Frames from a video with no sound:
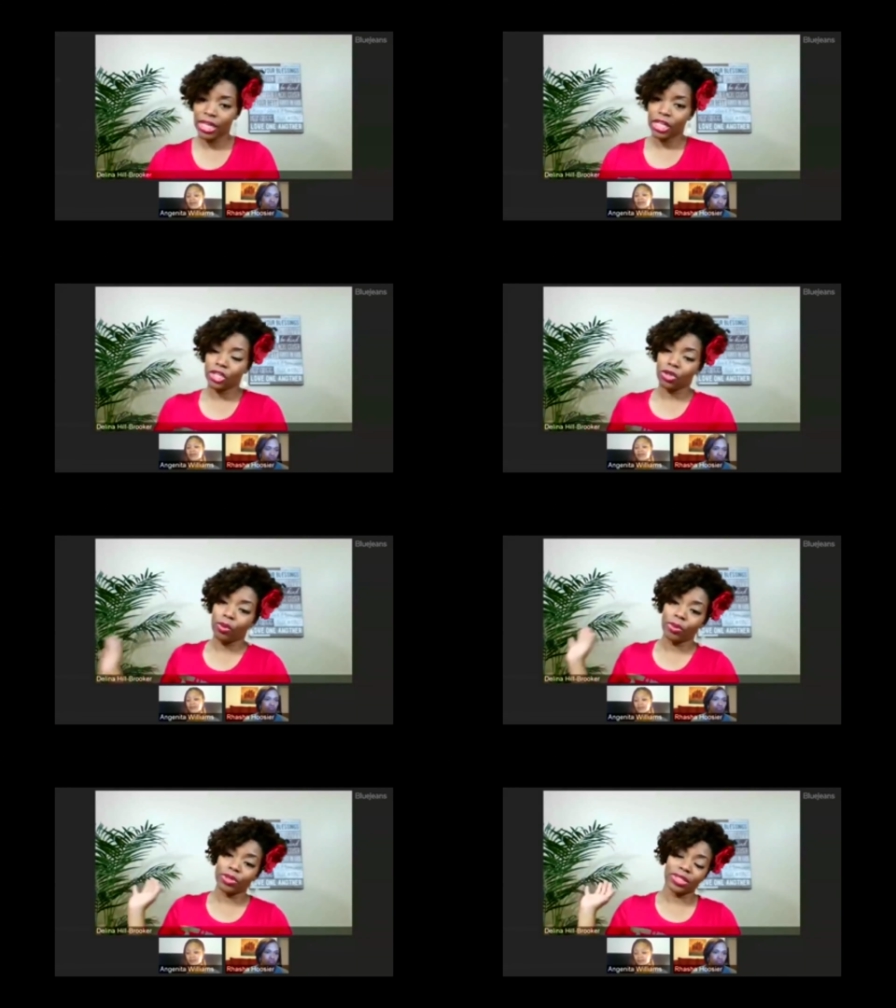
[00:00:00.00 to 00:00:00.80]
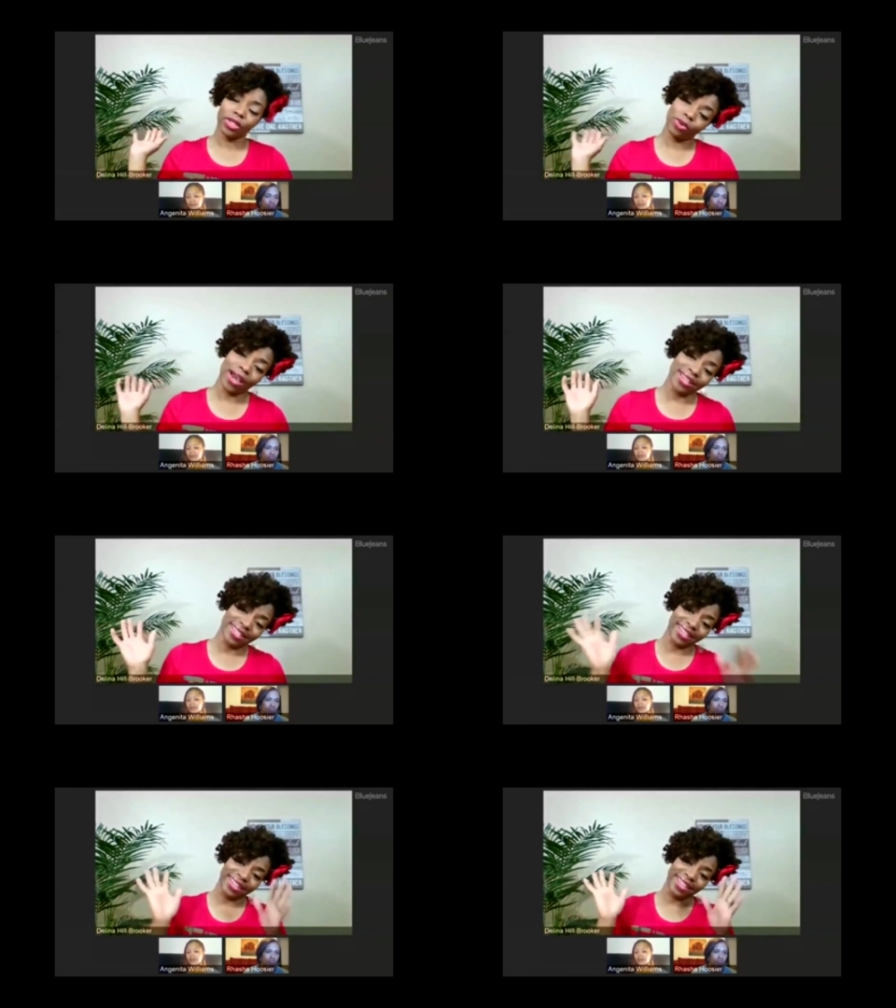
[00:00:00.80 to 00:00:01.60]
So we will see you guys
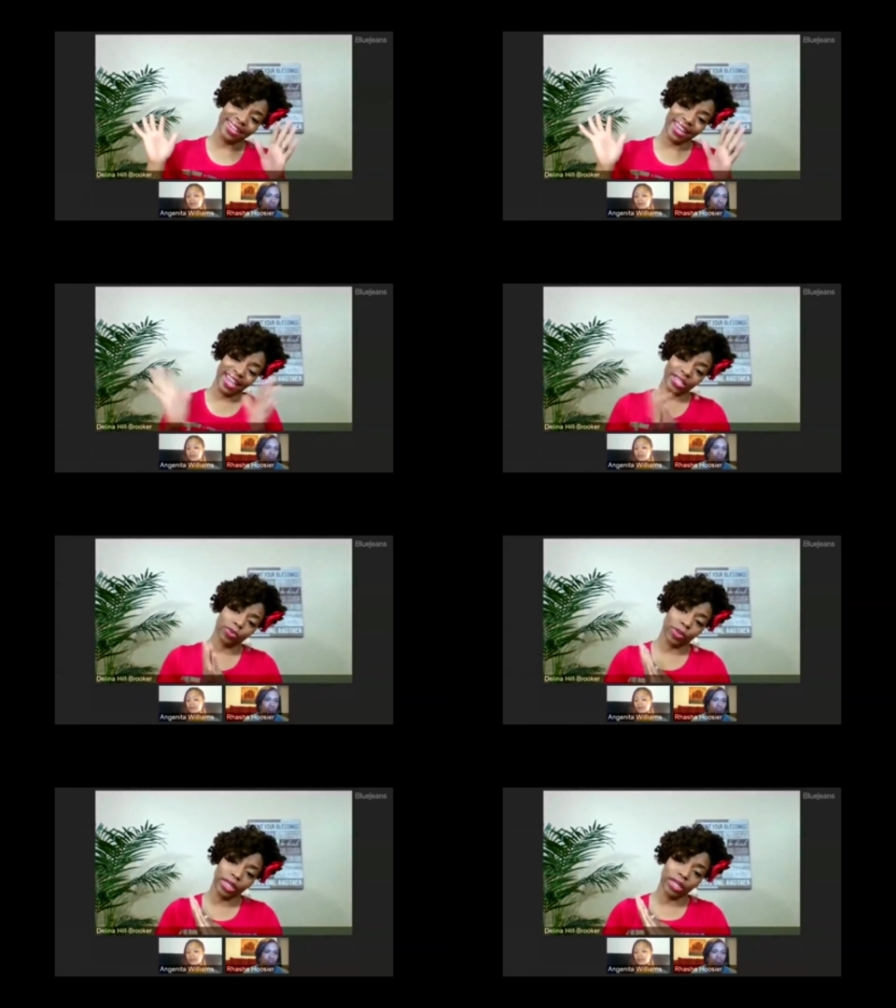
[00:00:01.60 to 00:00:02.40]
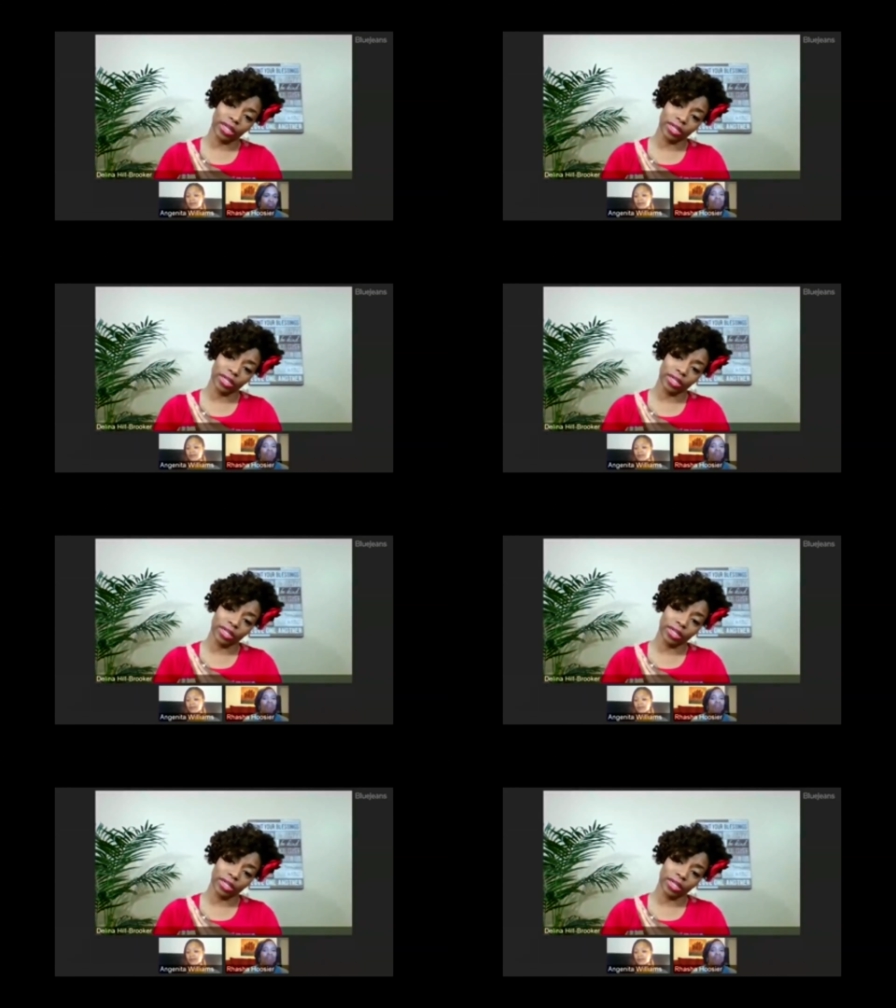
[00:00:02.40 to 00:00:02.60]
again next week,